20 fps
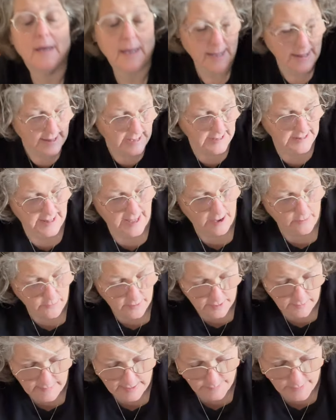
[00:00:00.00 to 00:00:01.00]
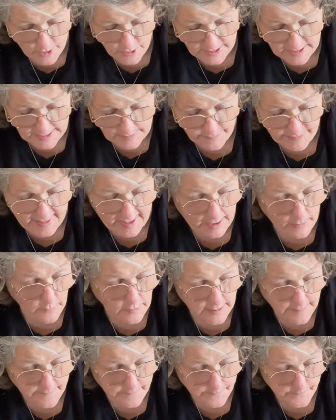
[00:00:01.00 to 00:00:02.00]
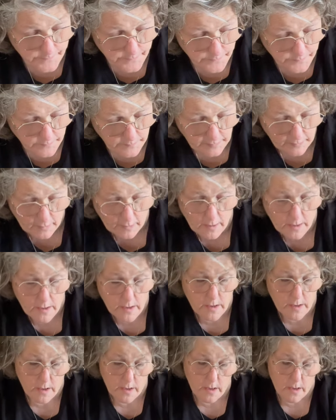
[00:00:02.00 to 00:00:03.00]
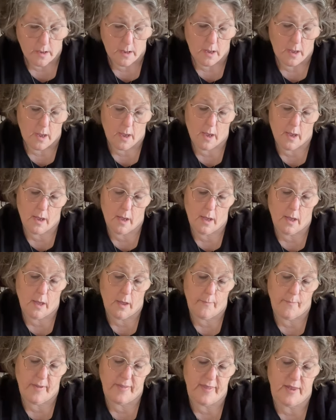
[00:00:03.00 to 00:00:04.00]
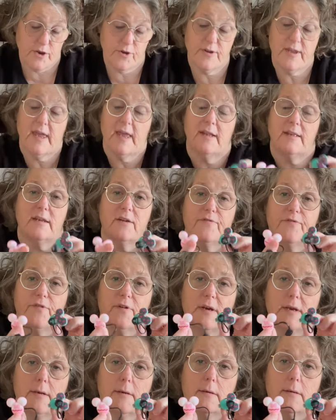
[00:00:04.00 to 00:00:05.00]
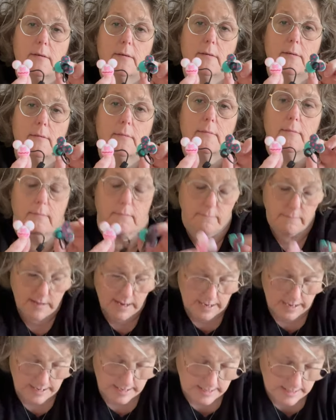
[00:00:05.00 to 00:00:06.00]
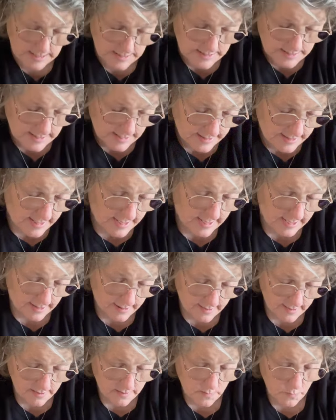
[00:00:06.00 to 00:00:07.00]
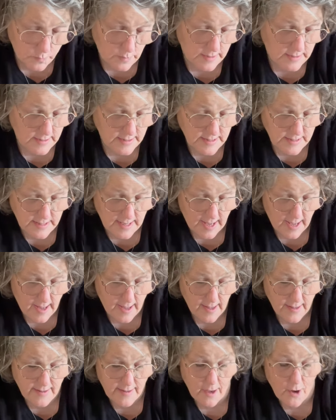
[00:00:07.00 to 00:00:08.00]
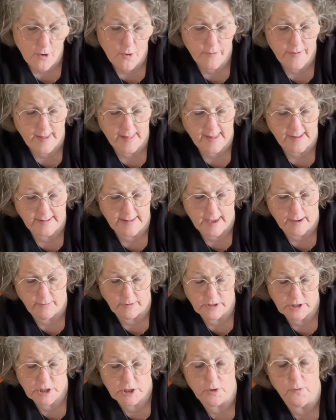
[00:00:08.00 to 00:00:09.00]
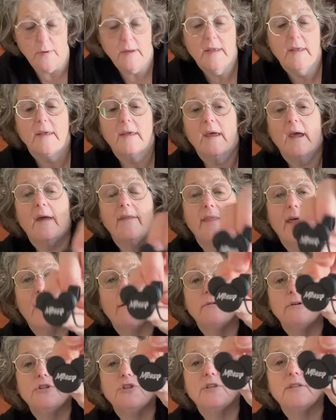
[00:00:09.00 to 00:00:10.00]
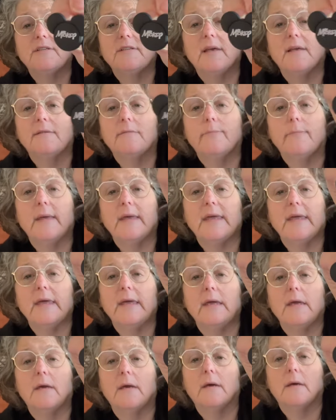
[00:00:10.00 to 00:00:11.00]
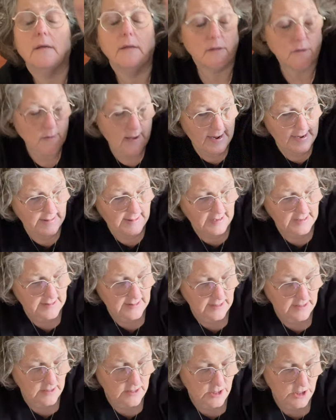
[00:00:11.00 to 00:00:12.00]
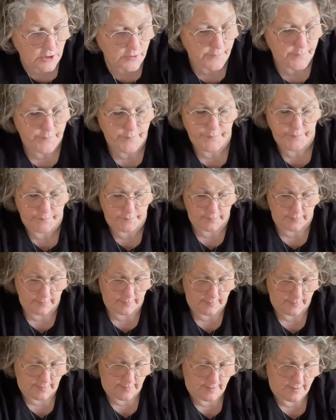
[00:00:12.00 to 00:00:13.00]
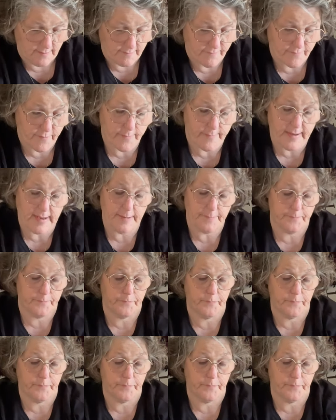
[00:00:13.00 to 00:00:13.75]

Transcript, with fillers: I like that one. Maybe I'll keep that one. Um, and then you get different minis. And then this one says, oh, I like that one too. And that one just says Mickey. So I like these two for me.